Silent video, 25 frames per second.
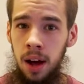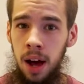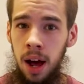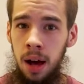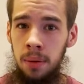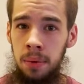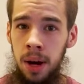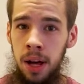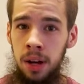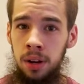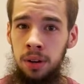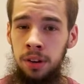I
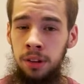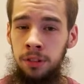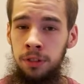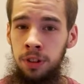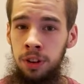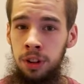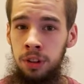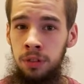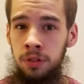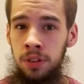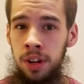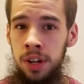might look
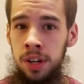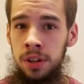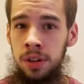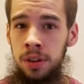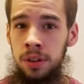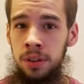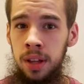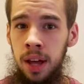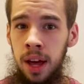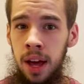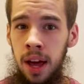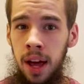for the
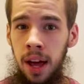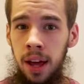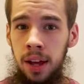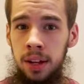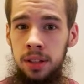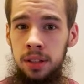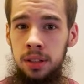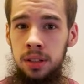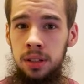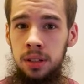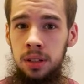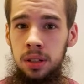video that
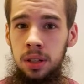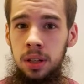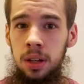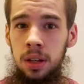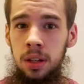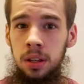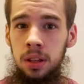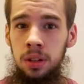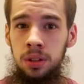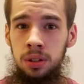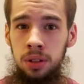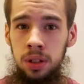has
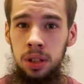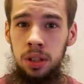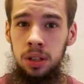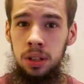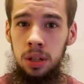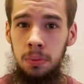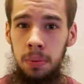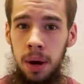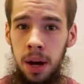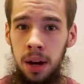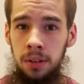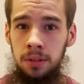the least
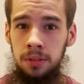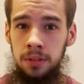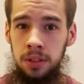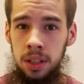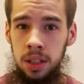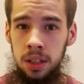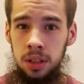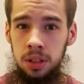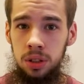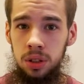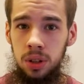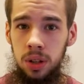amount of
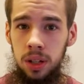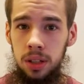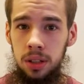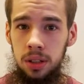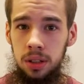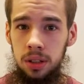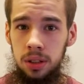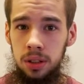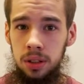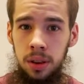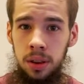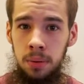dislikes.